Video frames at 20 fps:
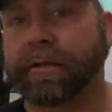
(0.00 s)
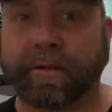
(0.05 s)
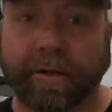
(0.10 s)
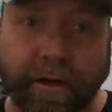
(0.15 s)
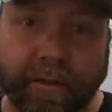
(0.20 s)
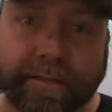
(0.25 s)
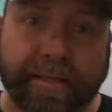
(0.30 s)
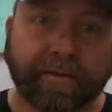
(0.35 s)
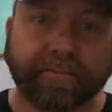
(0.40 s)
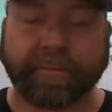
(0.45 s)

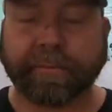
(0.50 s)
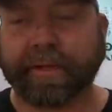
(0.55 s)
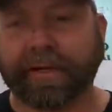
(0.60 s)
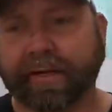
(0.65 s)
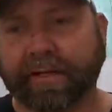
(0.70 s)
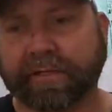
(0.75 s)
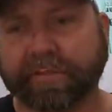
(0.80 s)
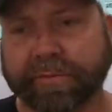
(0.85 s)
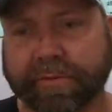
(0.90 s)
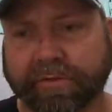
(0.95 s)
not to have a
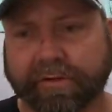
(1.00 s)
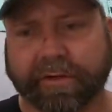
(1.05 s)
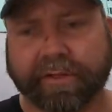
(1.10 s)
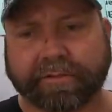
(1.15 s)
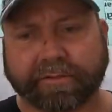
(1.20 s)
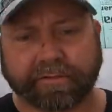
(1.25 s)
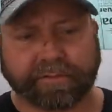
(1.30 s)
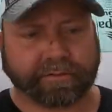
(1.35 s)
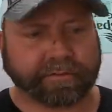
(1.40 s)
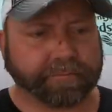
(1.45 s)
bad
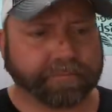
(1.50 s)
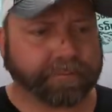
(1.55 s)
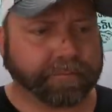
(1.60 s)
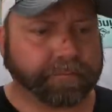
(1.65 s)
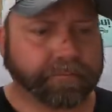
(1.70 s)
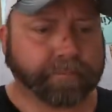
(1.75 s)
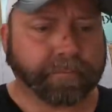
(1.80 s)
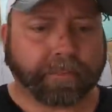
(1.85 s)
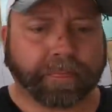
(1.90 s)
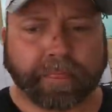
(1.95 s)
experience.
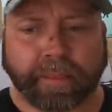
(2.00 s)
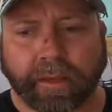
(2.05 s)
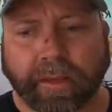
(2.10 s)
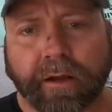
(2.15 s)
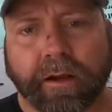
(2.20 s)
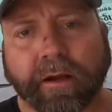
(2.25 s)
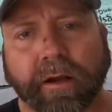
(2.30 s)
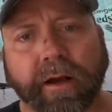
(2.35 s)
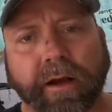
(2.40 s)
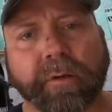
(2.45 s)

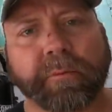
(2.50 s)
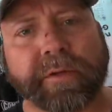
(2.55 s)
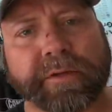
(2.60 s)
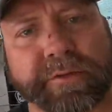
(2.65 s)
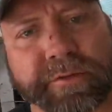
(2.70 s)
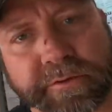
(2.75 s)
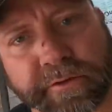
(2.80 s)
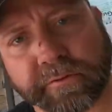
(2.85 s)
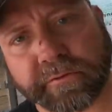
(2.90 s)
I went to